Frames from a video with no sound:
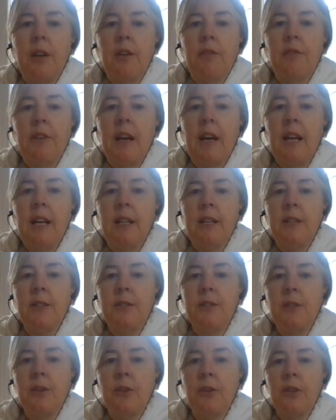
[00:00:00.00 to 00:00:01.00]
Valleys
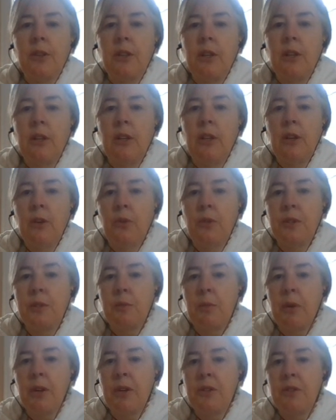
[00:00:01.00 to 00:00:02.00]
are the lowest
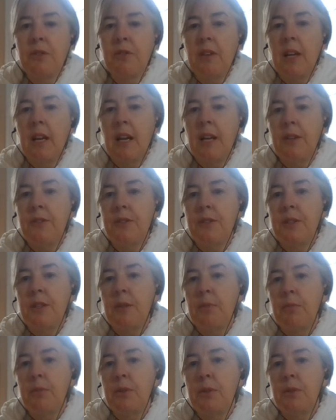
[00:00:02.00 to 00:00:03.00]
part of land
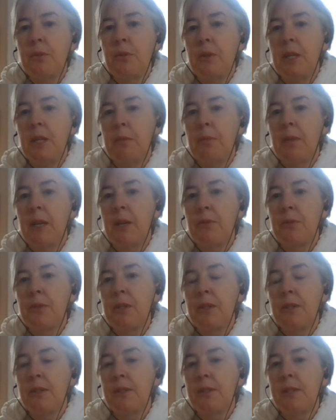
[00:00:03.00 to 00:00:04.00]
in between
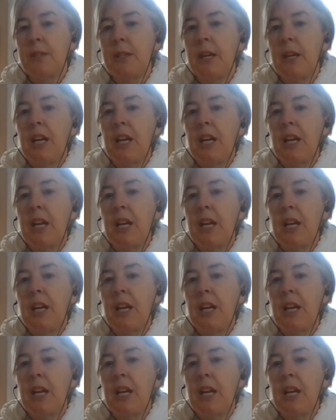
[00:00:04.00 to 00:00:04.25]
mountains.